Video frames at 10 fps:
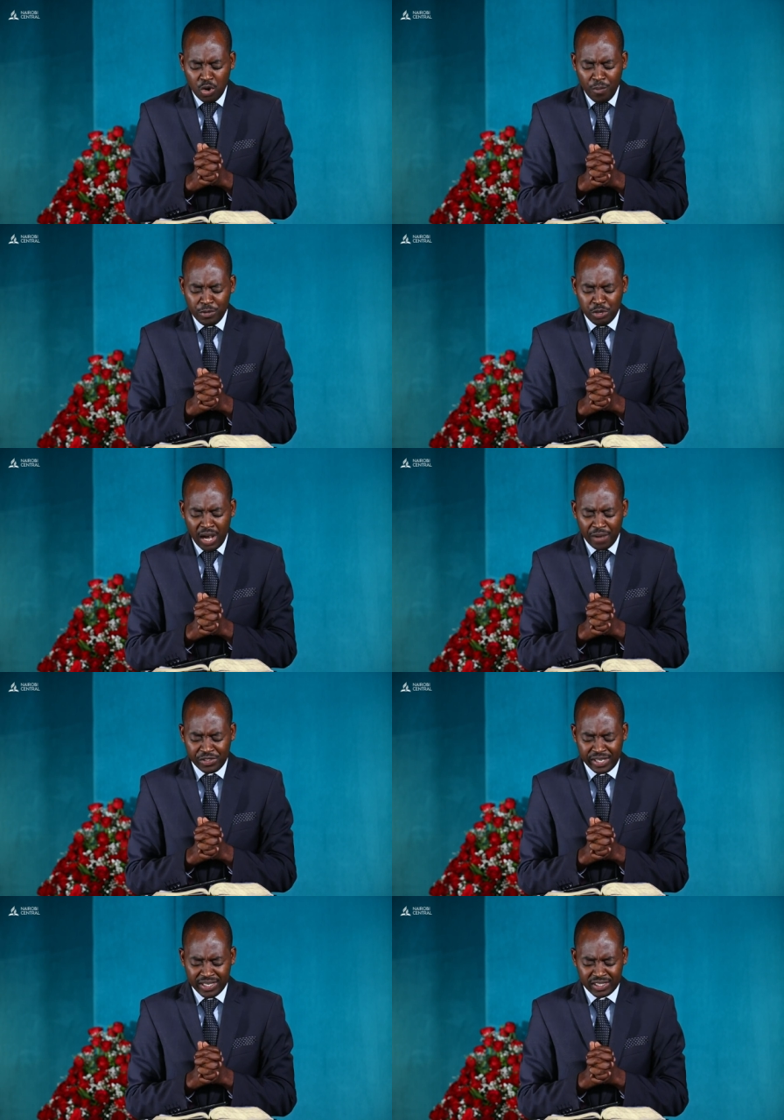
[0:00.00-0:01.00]
whom you have
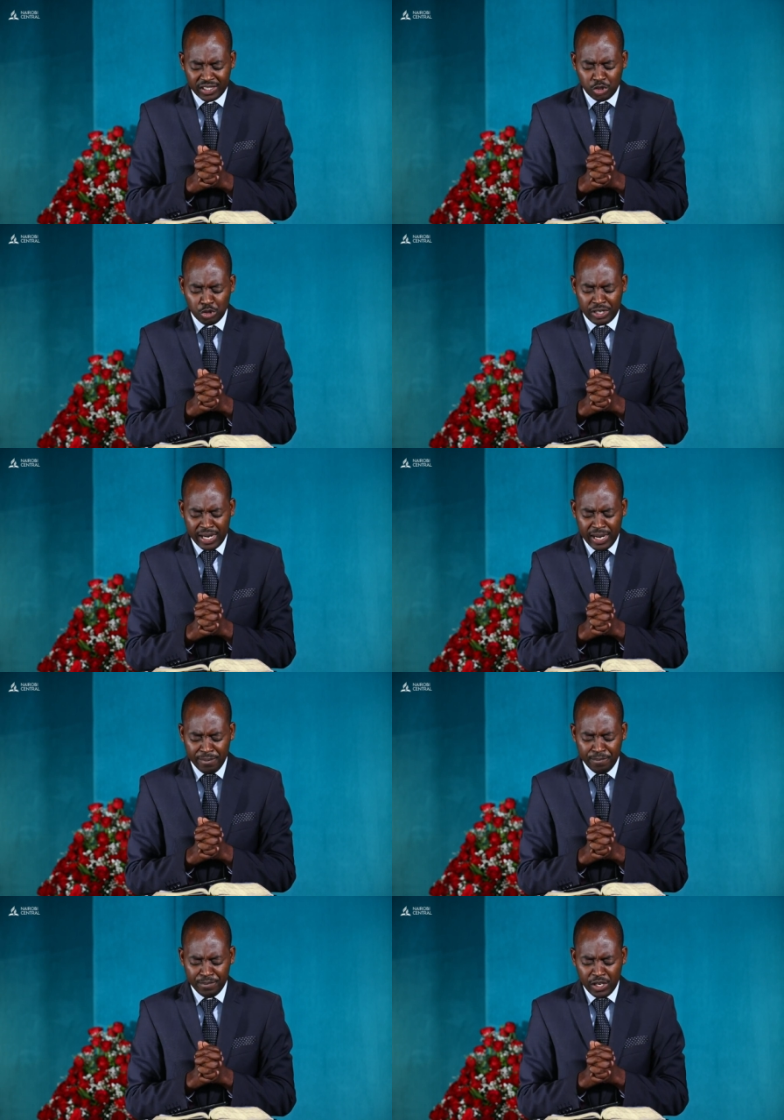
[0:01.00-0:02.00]
sent to
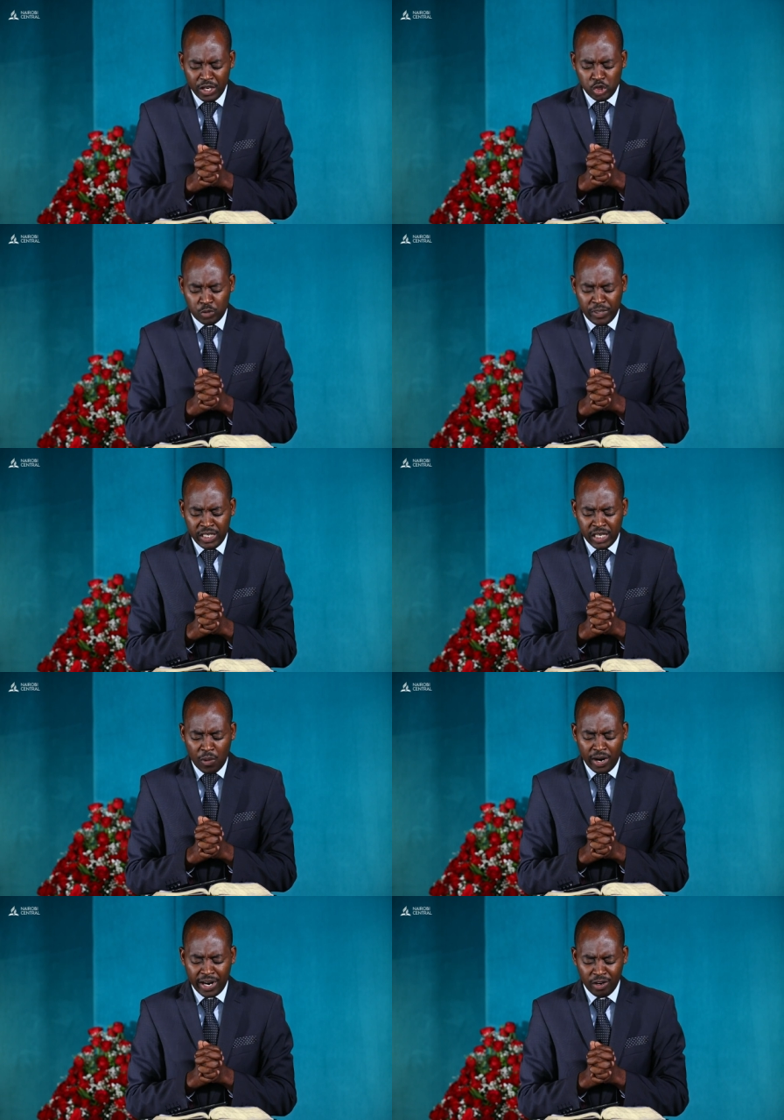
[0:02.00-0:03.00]
come to be
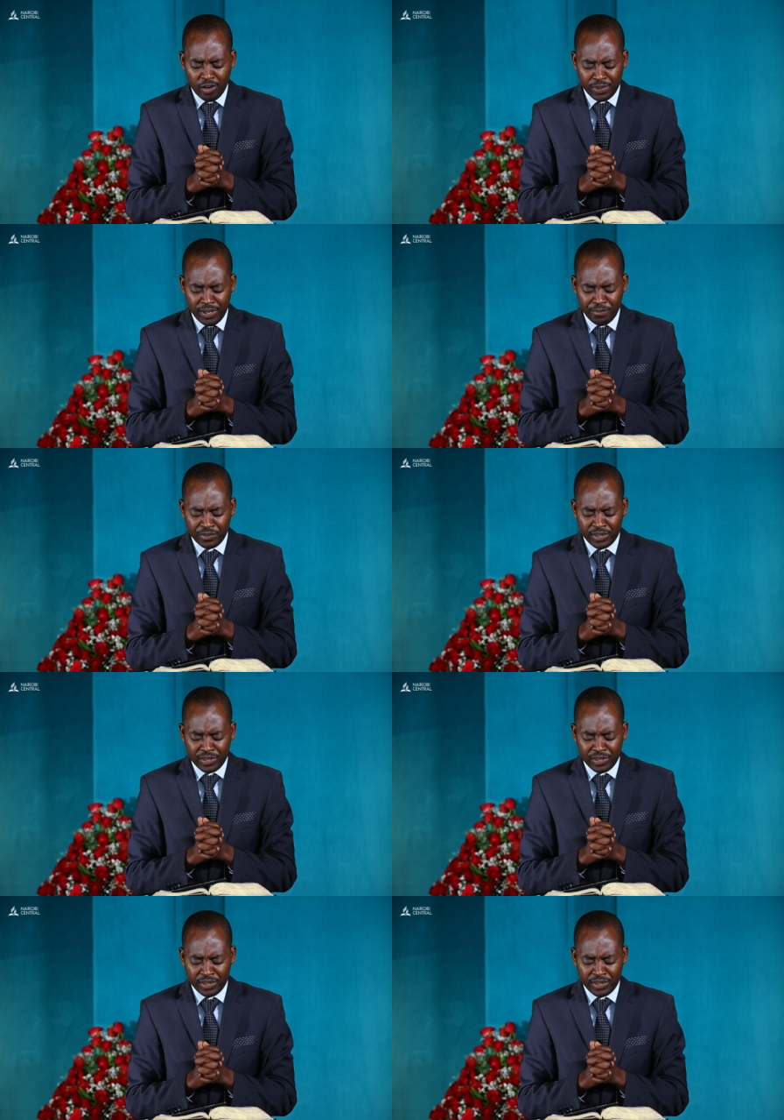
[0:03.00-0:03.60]
our helper.